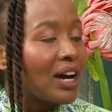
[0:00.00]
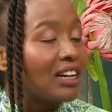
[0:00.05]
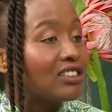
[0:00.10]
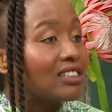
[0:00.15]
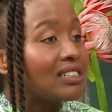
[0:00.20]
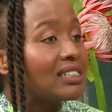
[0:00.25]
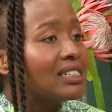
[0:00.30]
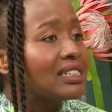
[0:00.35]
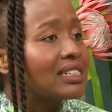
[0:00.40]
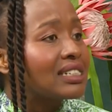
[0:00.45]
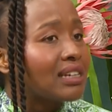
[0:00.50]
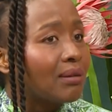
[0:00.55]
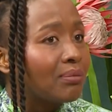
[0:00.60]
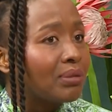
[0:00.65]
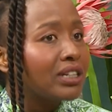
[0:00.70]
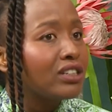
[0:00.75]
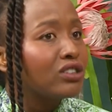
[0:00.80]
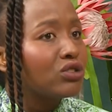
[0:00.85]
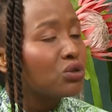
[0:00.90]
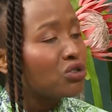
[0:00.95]
know, I just need
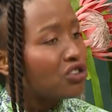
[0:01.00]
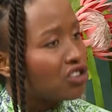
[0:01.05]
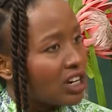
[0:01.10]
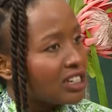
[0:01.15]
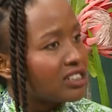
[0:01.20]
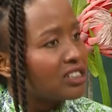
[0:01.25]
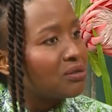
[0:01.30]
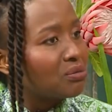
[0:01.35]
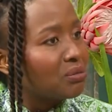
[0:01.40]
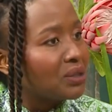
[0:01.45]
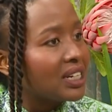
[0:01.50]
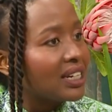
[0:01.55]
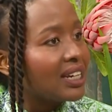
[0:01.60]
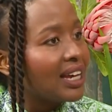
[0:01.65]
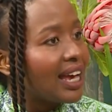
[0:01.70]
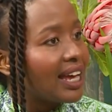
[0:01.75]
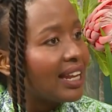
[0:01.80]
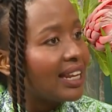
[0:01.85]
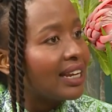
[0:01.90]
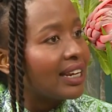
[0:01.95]
somebody to trust
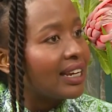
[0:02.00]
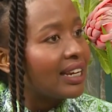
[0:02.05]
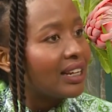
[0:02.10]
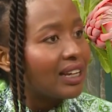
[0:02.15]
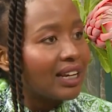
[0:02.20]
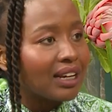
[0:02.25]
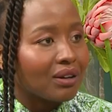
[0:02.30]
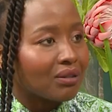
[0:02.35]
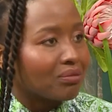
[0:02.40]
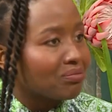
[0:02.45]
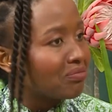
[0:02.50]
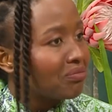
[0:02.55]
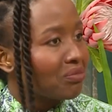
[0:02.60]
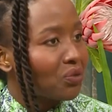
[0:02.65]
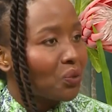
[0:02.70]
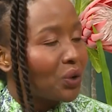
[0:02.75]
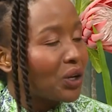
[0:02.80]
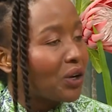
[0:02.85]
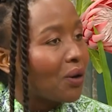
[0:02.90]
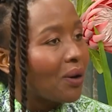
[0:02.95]
me and
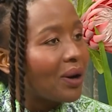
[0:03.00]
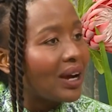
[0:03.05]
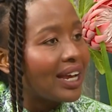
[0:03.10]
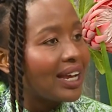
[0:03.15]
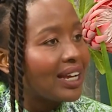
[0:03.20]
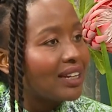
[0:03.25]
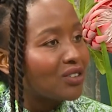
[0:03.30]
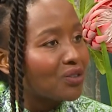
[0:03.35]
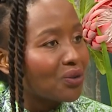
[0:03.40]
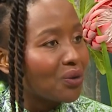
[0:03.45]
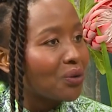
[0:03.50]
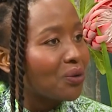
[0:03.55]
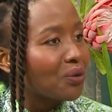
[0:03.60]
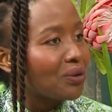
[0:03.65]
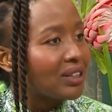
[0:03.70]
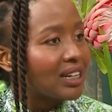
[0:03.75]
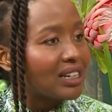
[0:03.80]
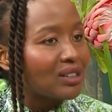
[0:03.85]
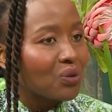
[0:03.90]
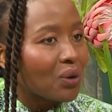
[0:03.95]
we go ahead.
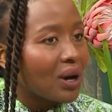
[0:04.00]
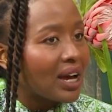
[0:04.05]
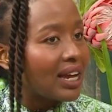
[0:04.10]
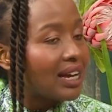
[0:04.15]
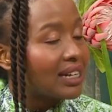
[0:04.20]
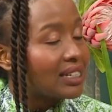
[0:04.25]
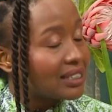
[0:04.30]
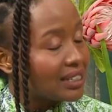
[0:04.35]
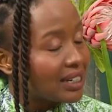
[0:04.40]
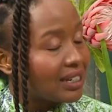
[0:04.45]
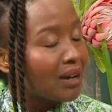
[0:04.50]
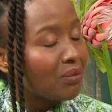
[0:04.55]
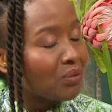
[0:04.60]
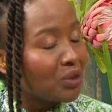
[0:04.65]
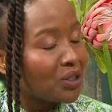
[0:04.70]
So that's why I said